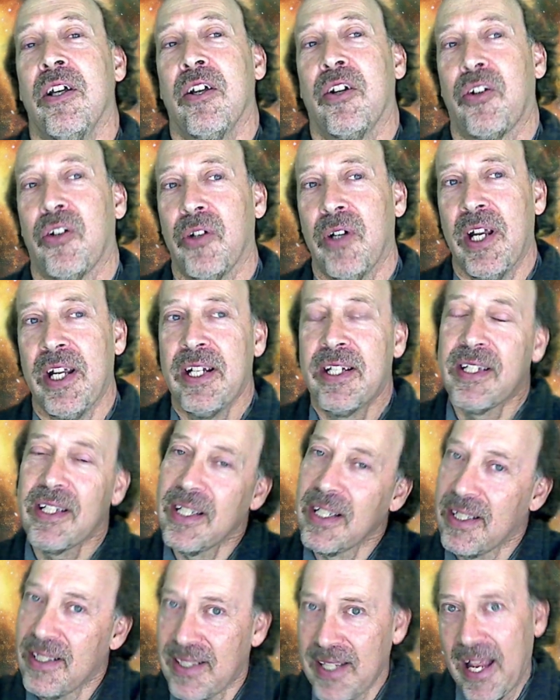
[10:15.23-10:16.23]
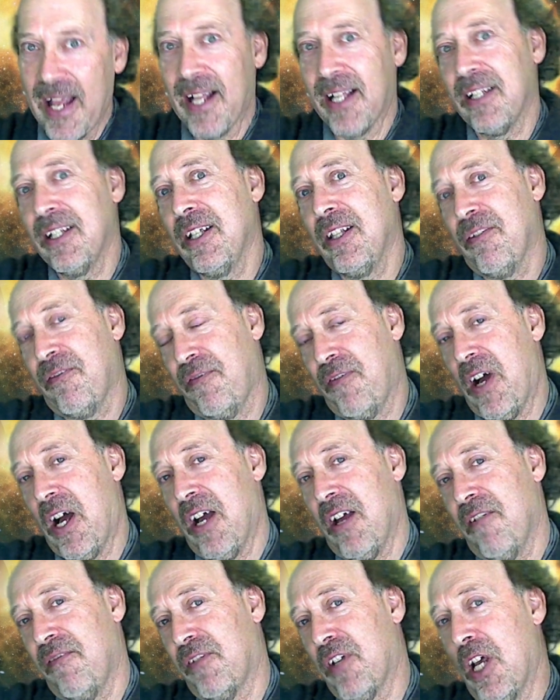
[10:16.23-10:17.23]
creates exactly the
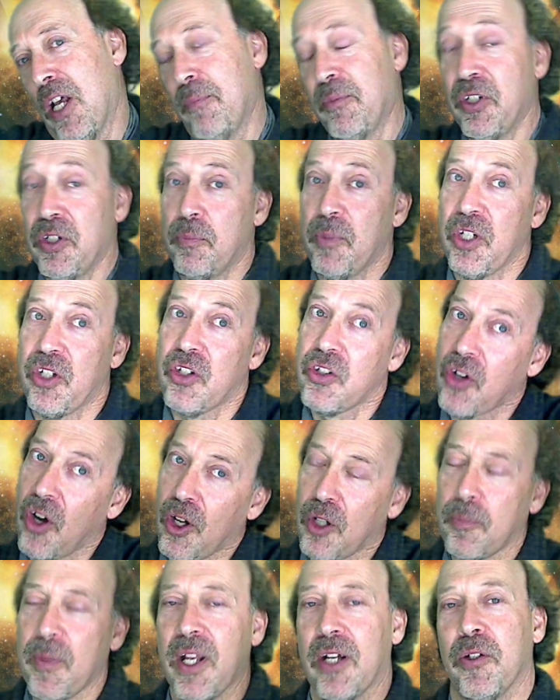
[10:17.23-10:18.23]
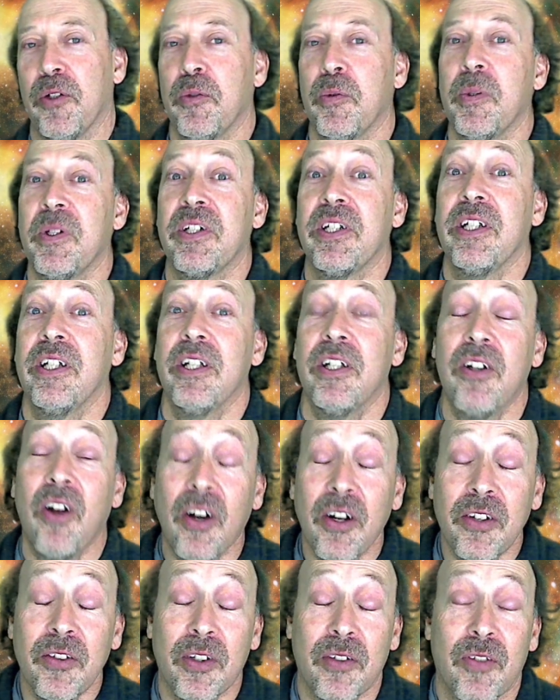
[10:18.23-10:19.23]
five times as much dark matter as we see in
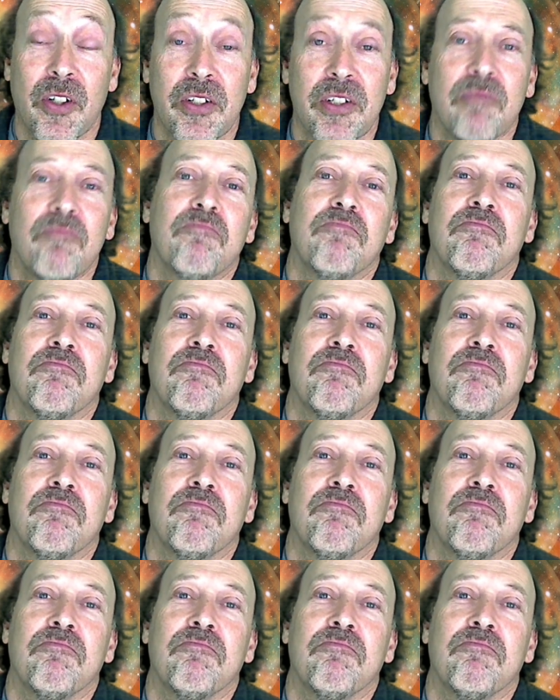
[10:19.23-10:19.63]
our universe.